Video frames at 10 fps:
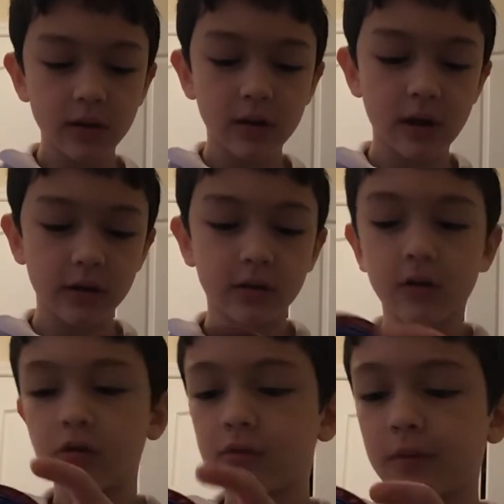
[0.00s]
This had a
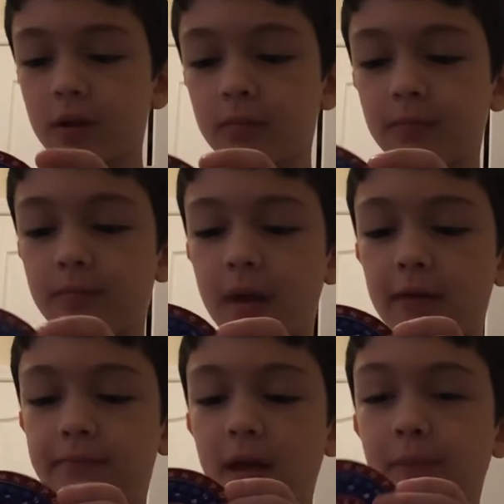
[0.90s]
decoder wheel
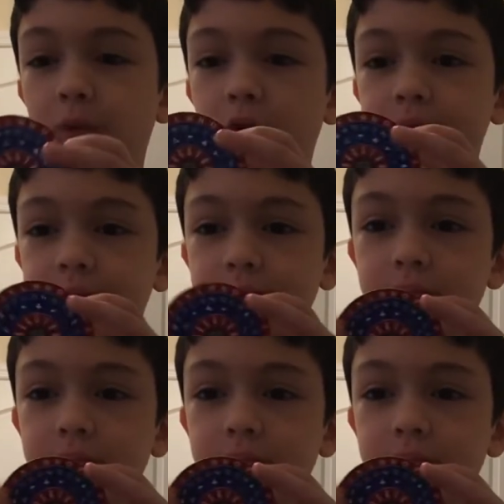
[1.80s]
made of paper.